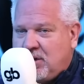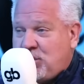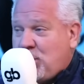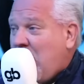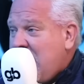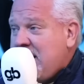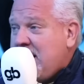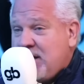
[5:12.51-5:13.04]

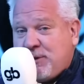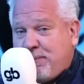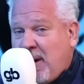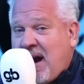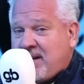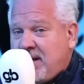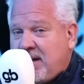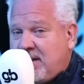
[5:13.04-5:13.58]
China is
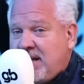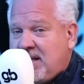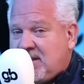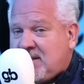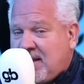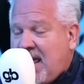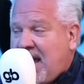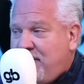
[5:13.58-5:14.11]
practically
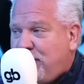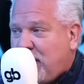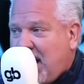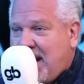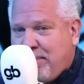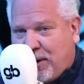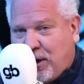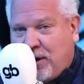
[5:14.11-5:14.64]
slave
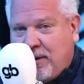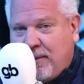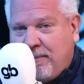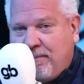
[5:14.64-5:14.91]
labor.